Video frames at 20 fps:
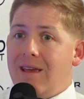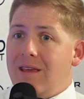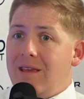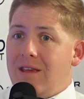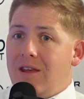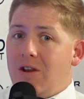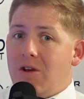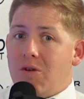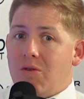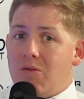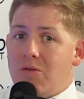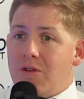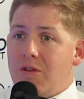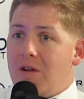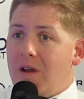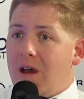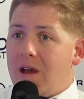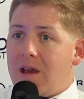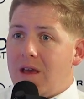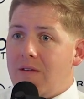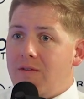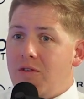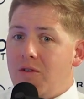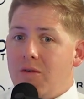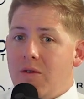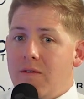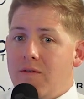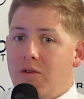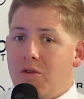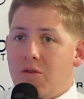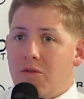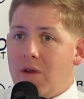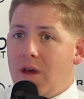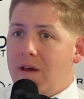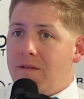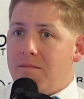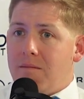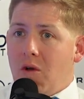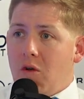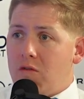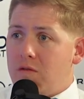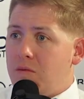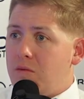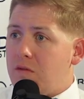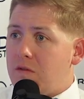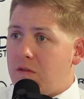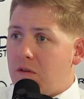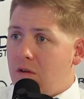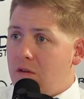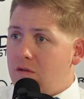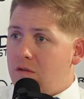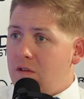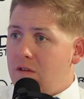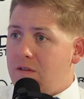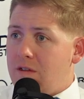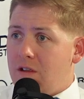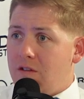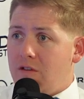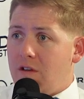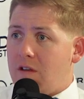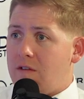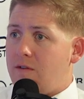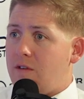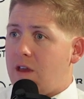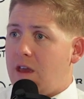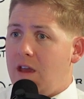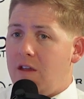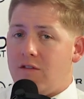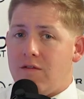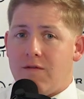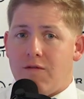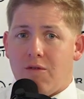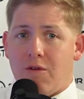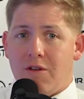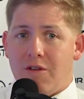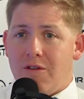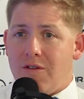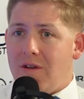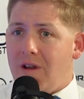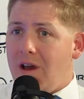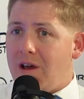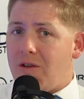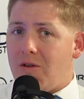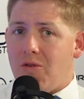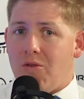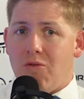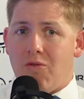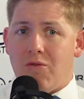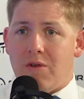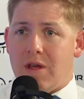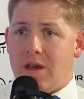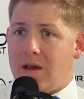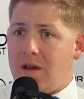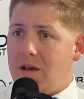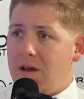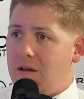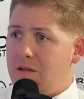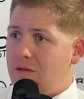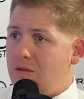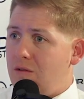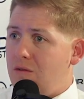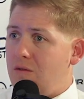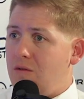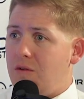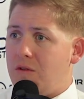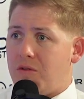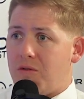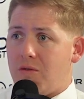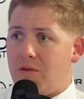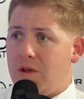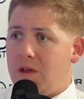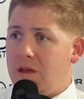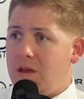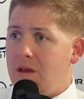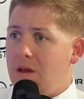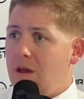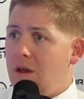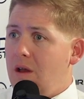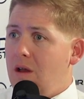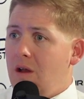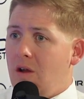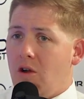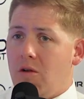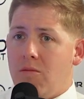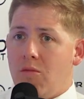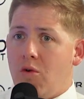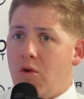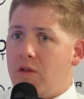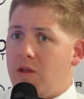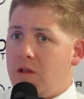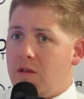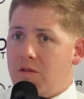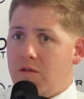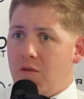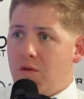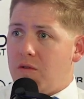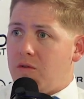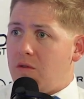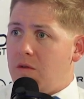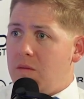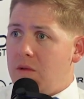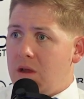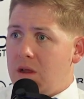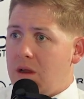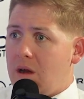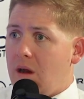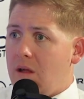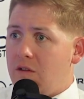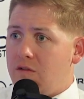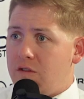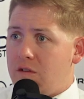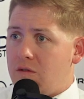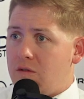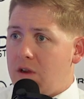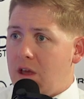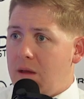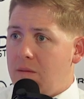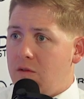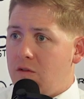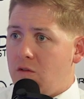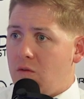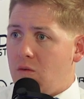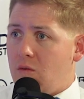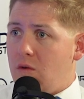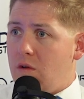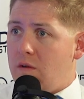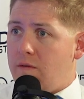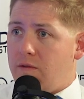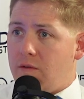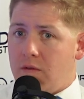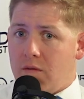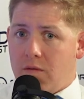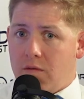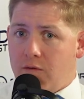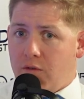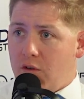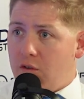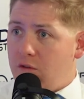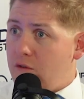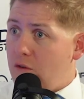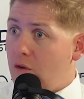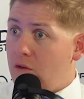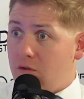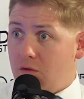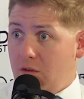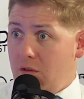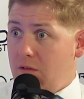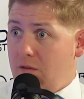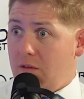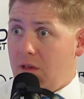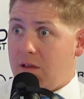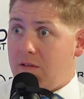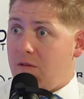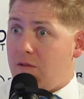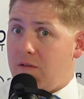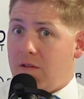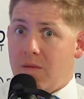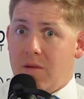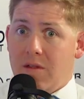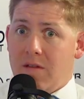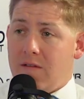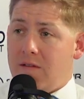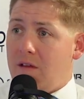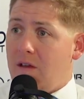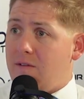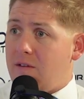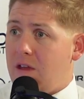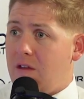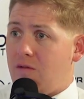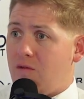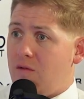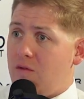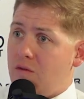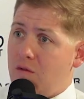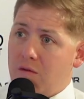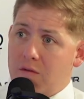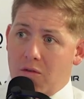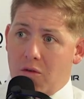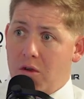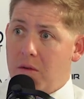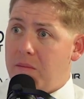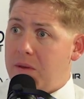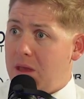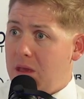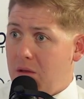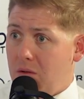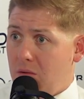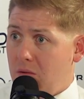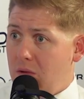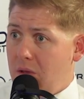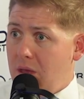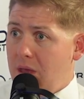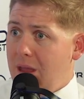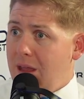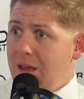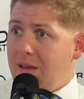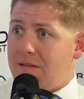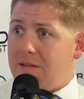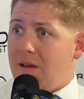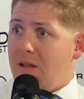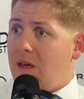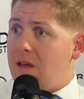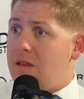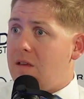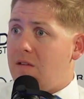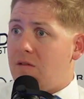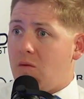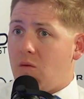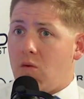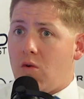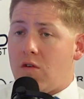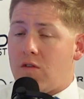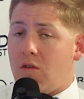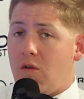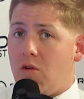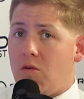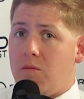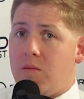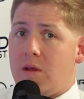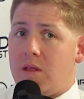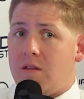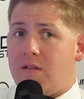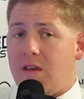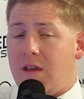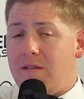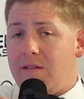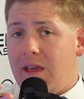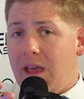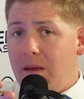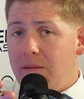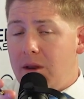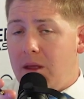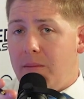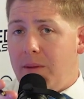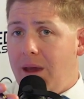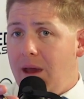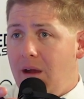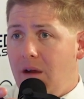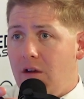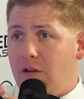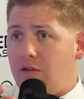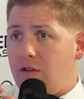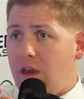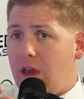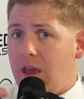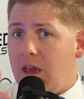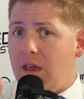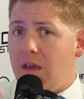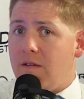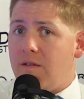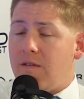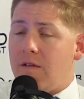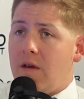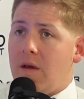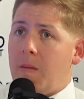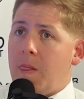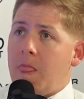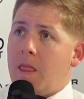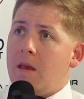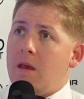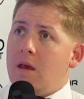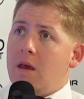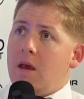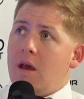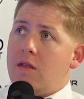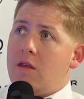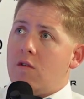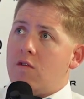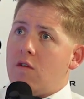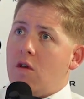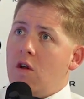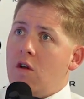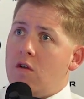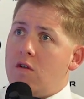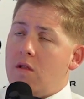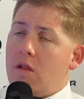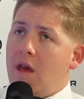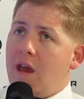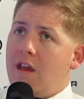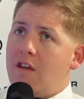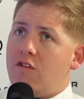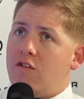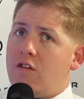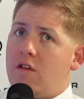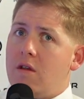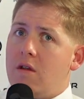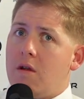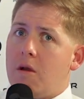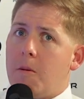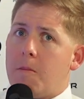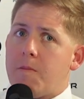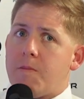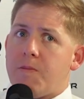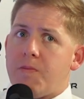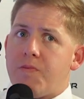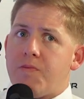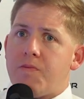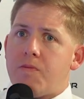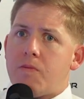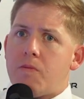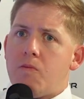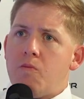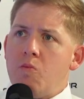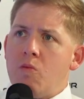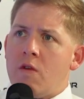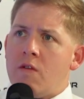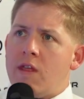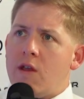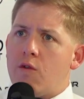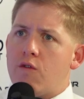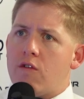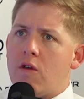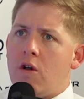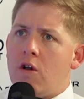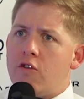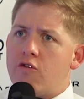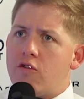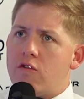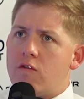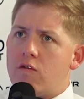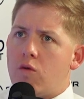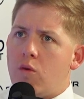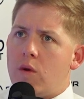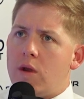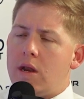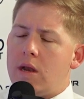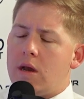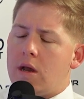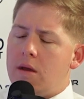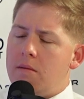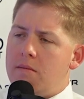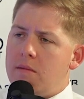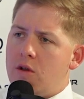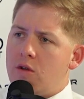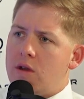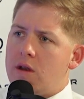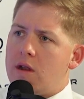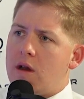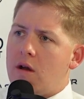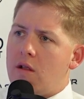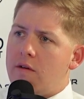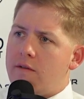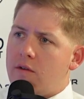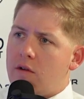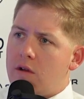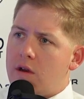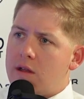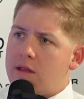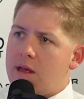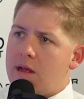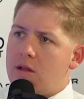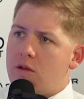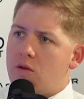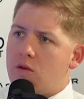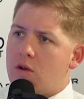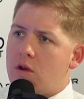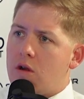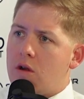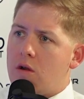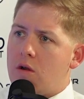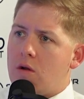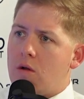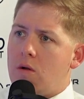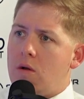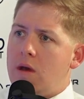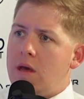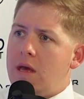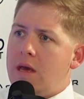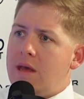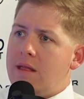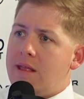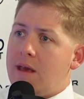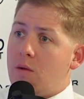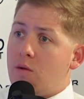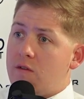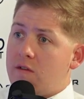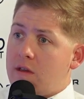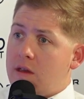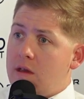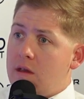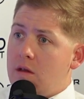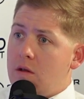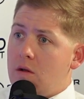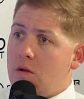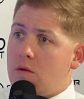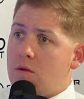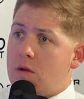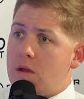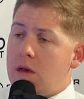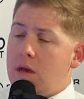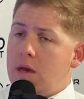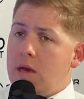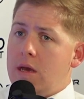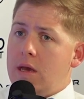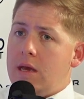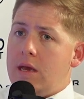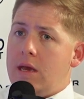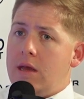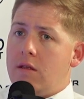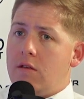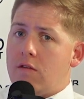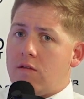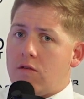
you're not, if you don't have multiple surgeries and a justification for it, you're not holding a 2 or 3 or more than $2 or $3 million general damage award for surgeries. Like, so some of this stuff gets reduced on appeal. It's not like these awards hold. But St. Tammany Parish gave, I think it was last year, there was a $129 million verdict. That little girl that was killed in the